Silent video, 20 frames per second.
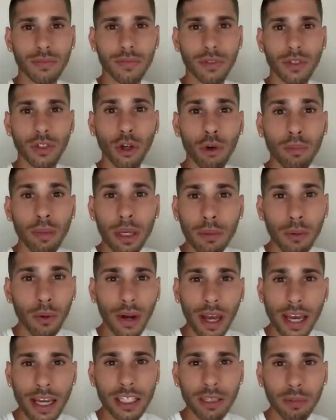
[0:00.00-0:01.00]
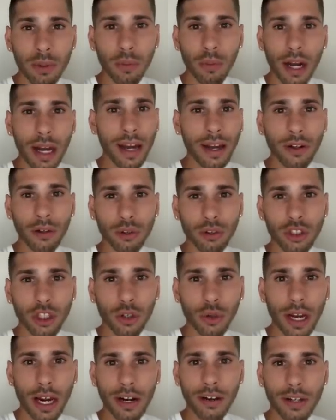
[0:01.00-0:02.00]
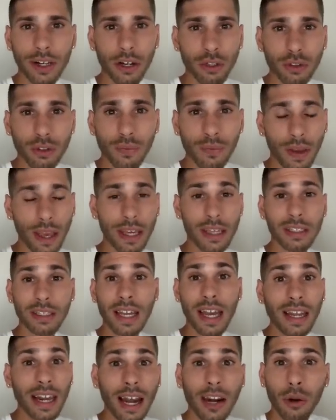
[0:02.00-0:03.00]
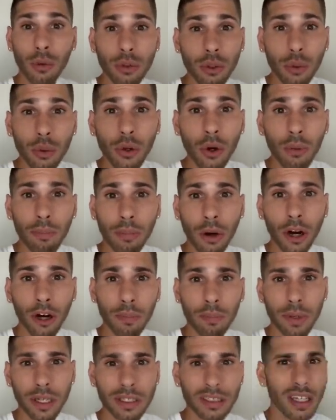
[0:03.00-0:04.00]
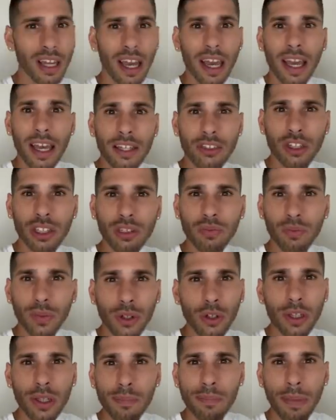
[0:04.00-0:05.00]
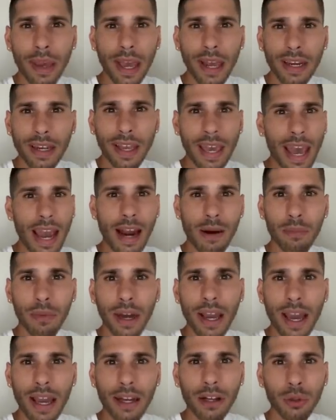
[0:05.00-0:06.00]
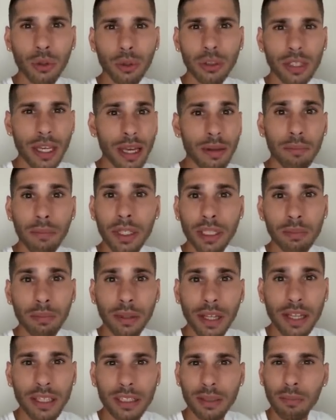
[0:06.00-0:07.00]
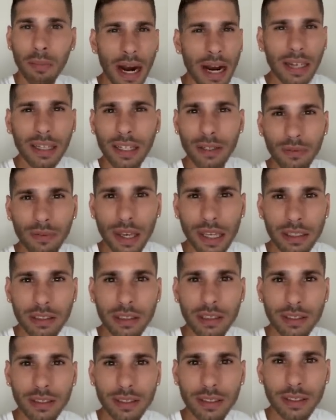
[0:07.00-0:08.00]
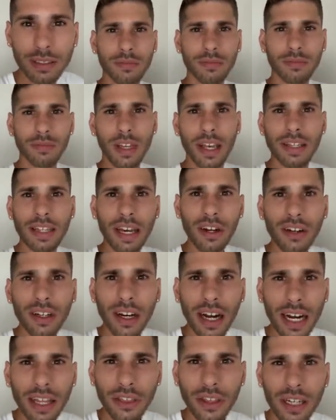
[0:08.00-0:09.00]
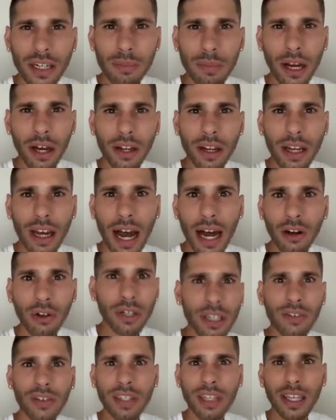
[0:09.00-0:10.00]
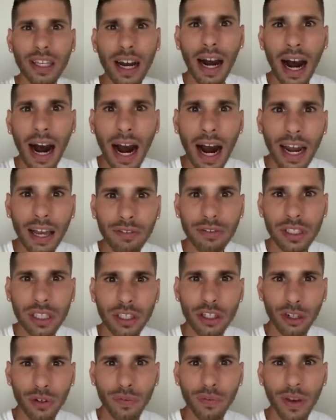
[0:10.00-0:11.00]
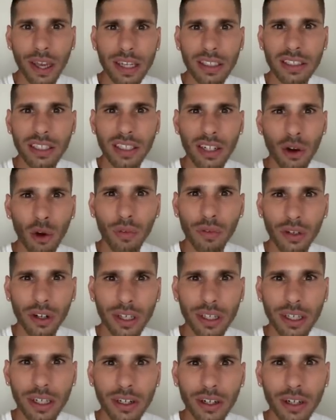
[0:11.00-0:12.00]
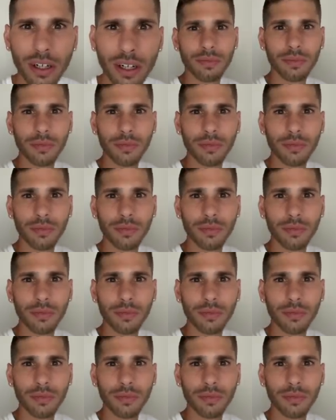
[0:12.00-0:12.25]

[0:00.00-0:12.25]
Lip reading: So people ask me why I don't show Ariel's face, and I don't do it on purpose. It's just really bad camera angles and misplaced smiley faces. And now that I think about it, I don't even think I've seen her face in over a year.